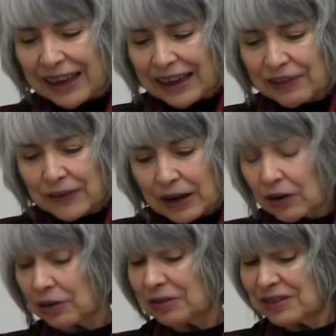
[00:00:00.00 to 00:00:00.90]
If
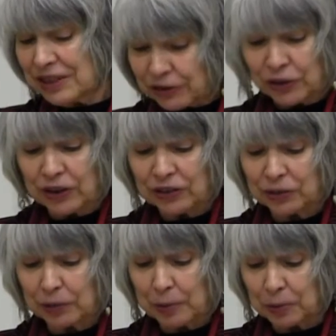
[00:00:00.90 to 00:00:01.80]
our
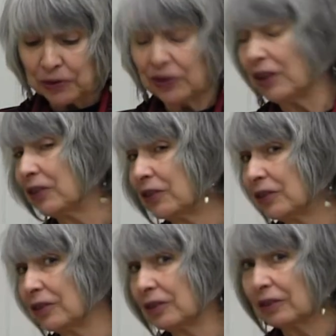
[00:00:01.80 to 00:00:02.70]
difference
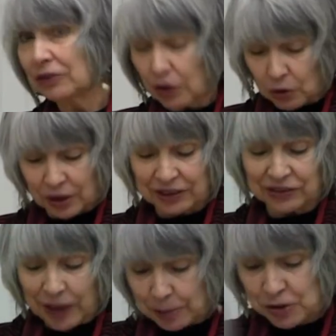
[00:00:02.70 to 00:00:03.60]
represents no
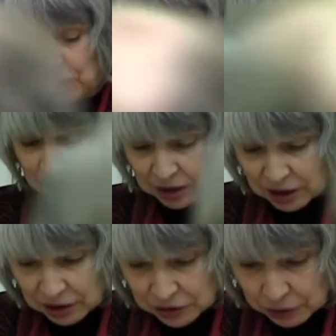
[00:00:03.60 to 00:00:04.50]
exception
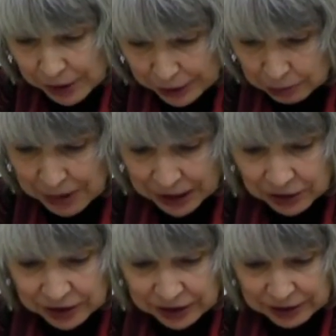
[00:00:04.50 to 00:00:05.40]
to
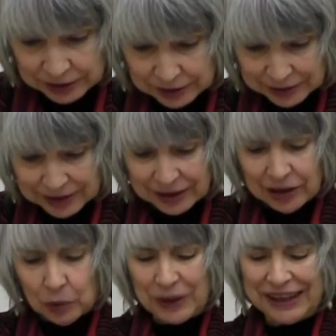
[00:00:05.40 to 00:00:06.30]
animality,
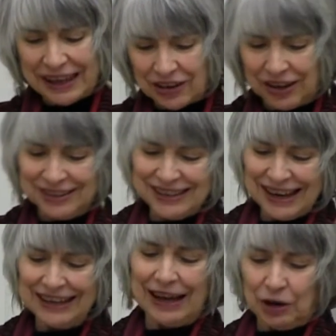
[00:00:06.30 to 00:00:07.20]
we cannot
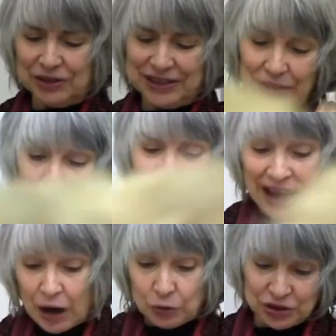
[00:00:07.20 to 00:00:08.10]
take ourselves
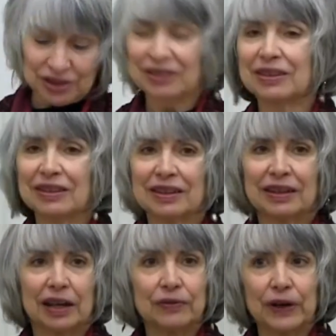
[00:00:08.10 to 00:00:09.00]
out
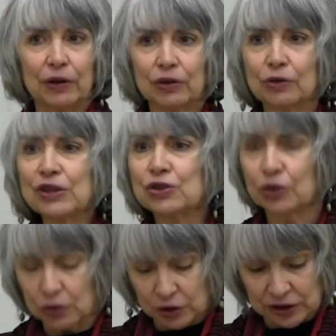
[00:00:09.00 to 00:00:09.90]
of our
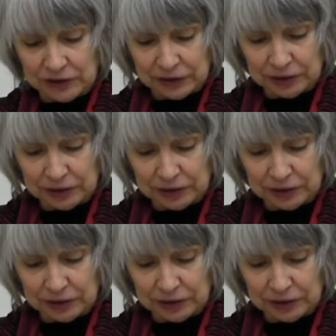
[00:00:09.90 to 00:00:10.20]
creaturehood.